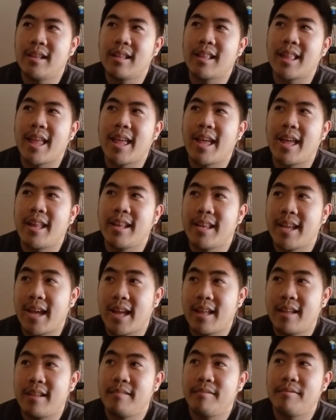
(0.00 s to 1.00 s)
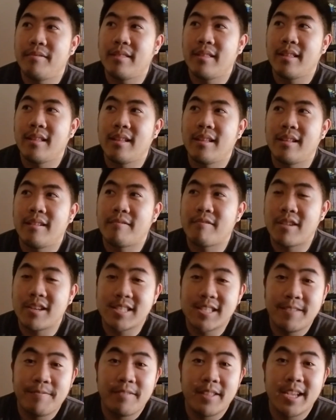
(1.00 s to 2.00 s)
And yeah,
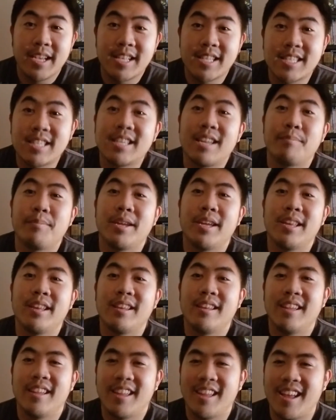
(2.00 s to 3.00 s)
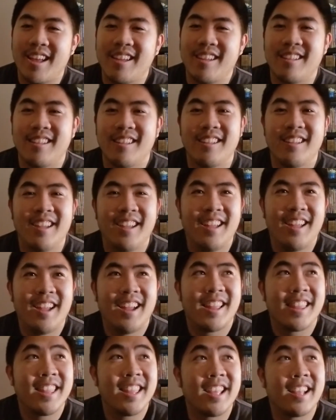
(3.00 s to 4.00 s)
Frosted Flakes, I mean, I
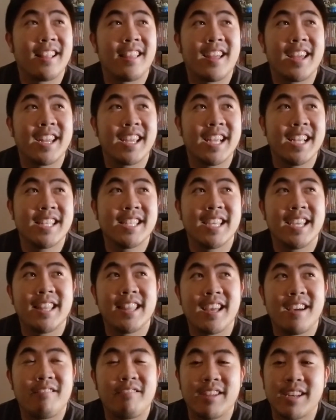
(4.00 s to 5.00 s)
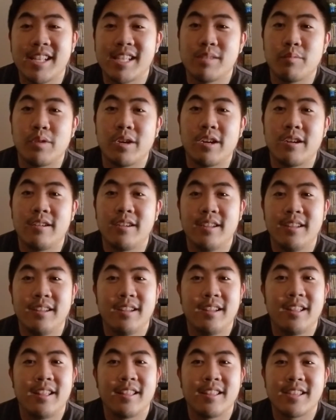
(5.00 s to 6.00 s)
think a lot of kids ate that one as well.
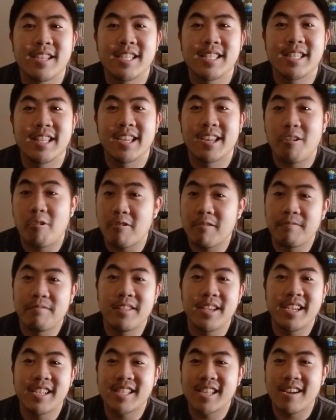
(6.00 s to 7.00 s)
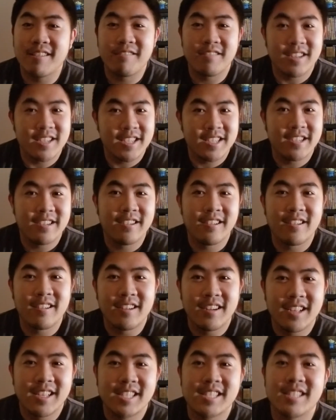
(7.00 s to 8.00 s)
Just like cornflakes covered in sugar.
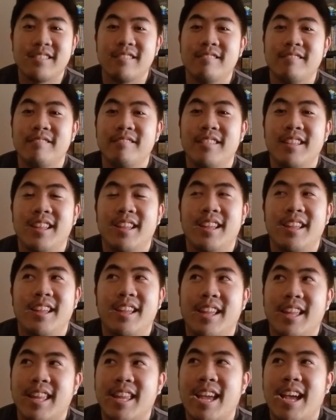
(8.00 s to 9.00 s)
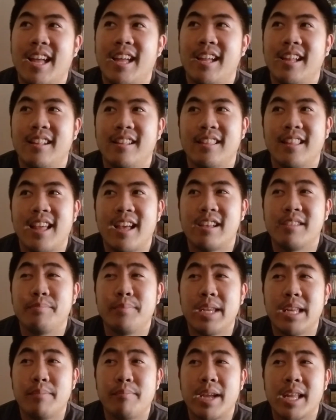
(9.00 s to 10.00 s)
So yeah, that would
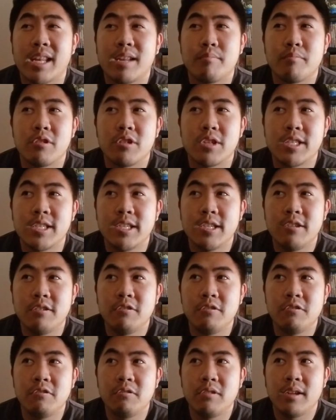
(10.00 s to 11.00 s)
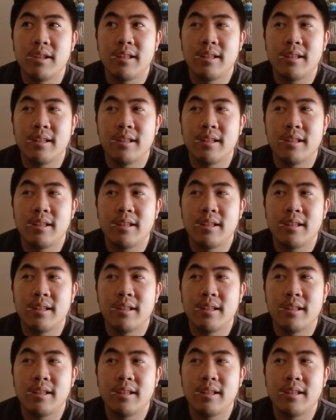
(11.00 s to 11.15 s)
be my number two.